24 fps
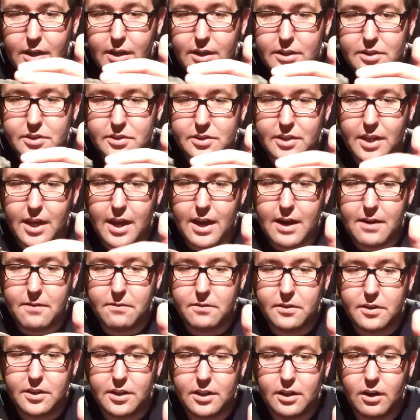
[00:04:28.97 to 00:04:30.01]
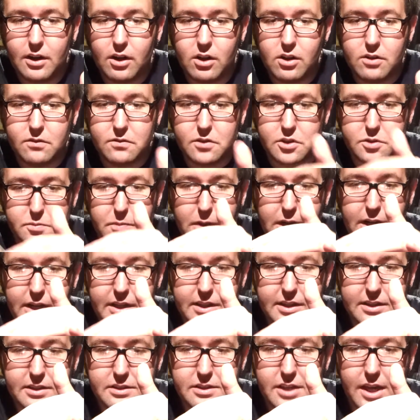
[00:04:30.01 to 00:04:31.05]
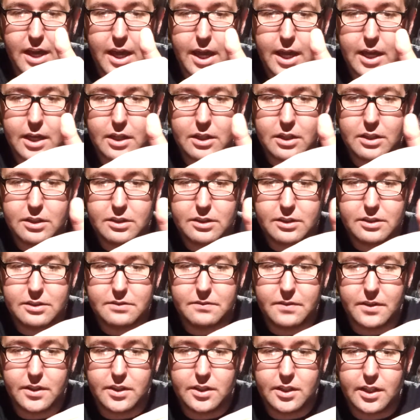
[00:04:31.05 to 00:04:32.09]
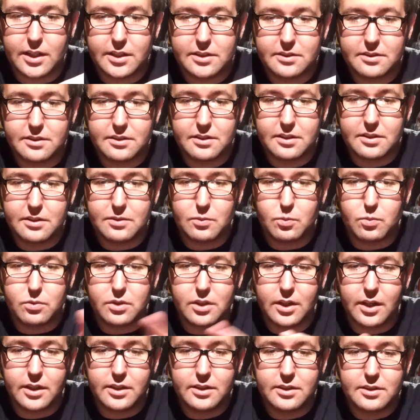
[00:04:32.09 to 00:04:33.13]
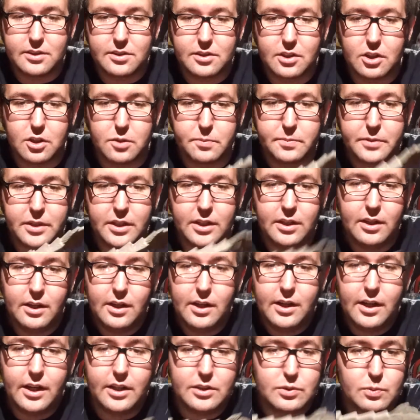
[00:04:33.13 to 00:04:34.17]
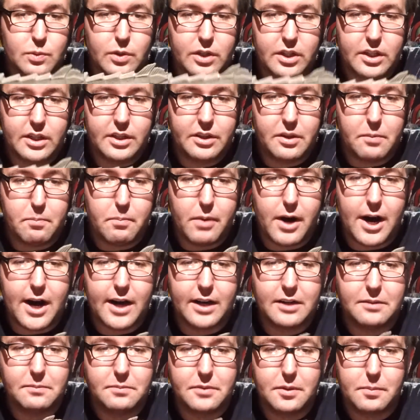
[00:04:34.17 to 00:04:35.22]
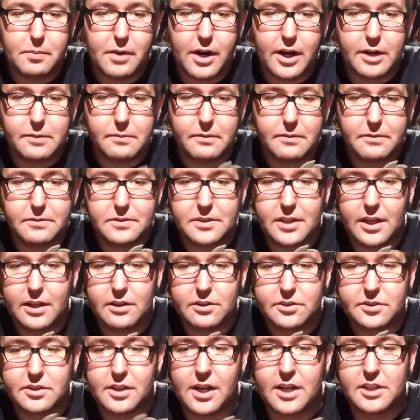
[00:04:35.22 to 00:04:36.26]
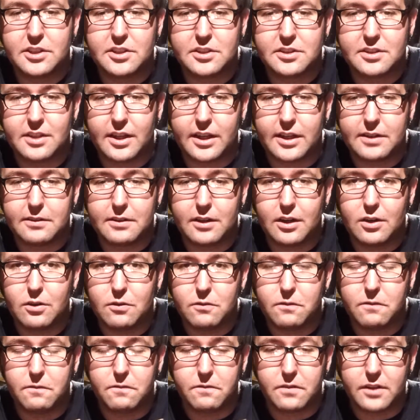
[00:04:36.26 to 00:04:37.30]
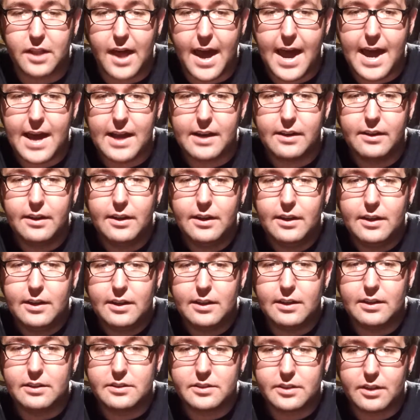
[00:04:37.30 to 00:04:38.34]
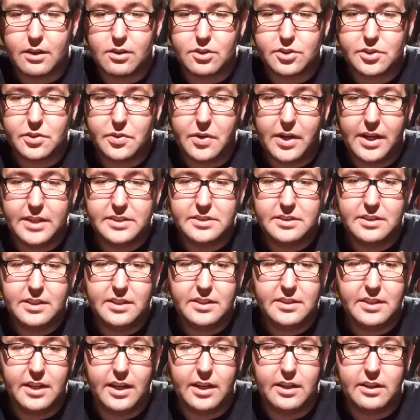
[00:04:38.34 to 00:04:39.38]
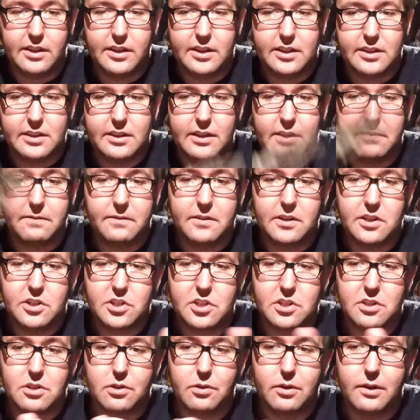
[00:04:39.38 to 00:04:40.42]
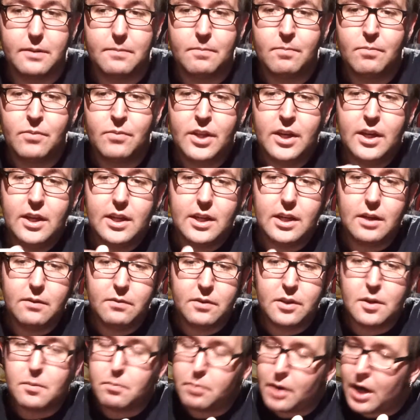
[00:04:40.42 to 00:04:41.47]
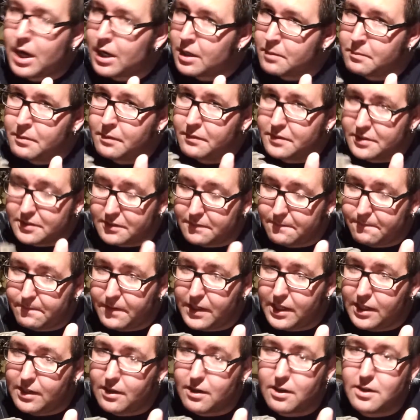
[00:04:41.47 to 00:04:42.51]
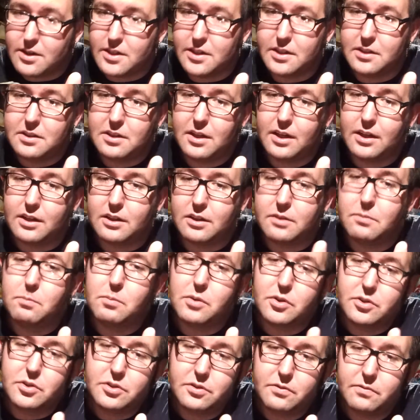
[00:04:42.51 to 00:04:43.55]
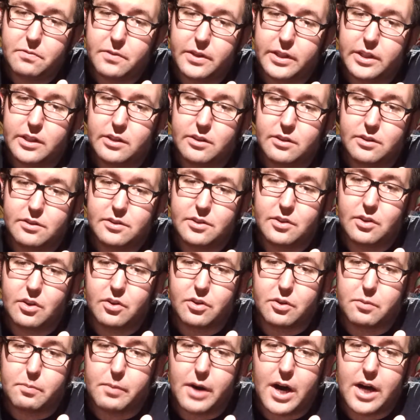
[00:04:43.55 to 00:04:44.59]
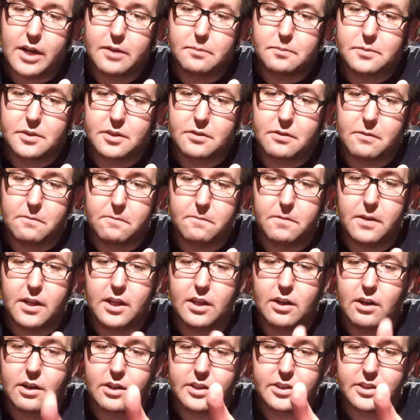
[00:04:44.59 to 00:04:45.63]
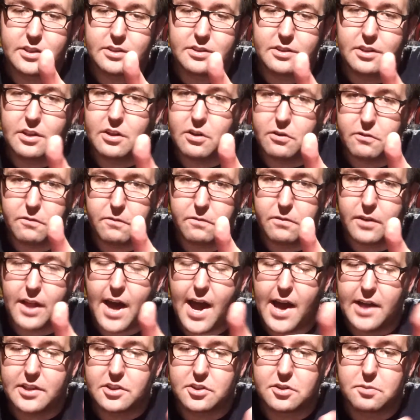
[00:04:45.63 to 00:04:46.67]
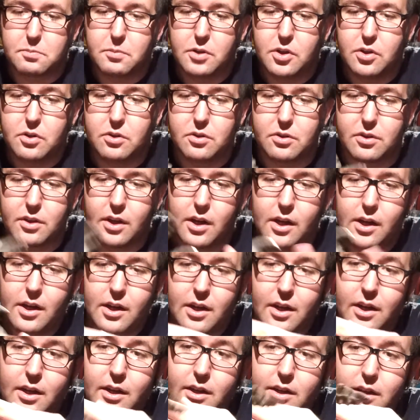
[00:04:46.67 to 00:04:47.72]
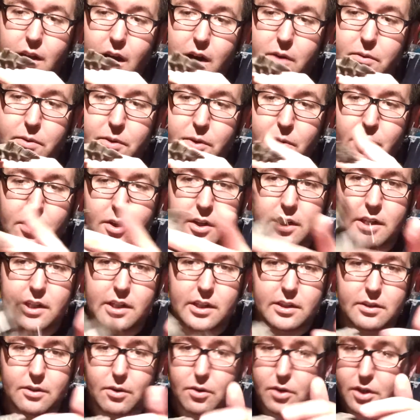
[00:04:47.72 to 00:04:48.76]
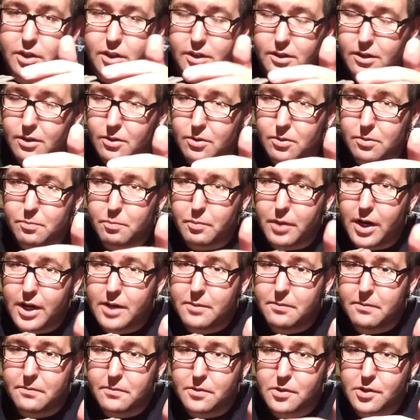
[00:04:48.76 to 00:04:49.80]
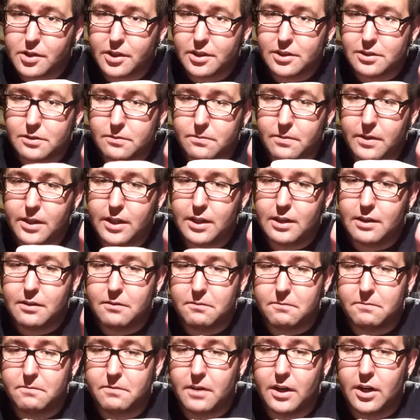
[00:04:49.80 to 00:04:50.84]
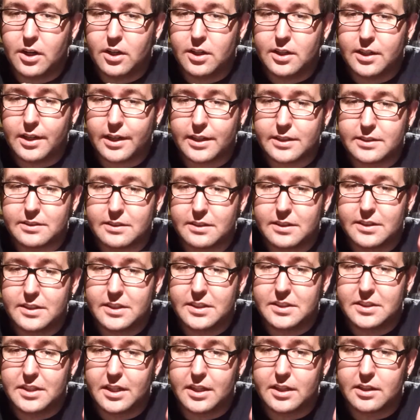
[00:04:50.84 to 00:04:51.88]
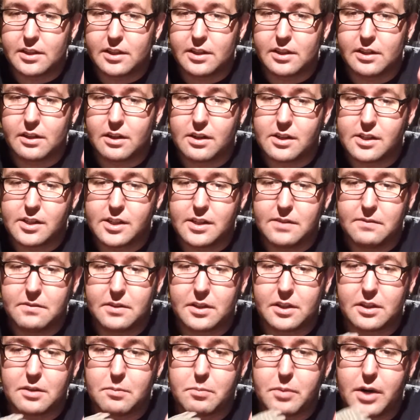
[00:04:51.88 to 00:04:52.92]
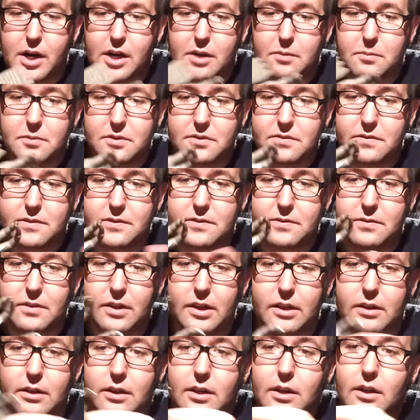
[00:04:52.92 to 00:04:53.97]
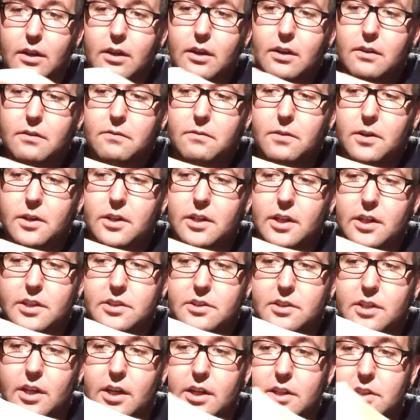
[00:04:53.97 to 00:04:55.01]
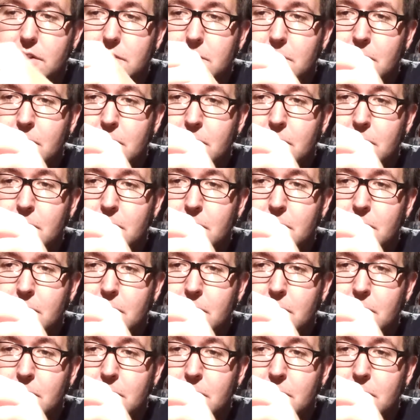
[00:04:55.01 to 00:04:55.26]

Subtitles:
Just everything all over his body. The tail is very nicely done and sculpted, as well on the bottom. The bottom of his tail is not just like, flat. It also has detailing and definition to it. Even the bottom of his feet are detailed. Most figures, the bottoms of the feet are just, flat, smooth. Not with Orga. The bottom of Orga's feet, very nicely detailing even on the bottom of his feet. Very nice touch.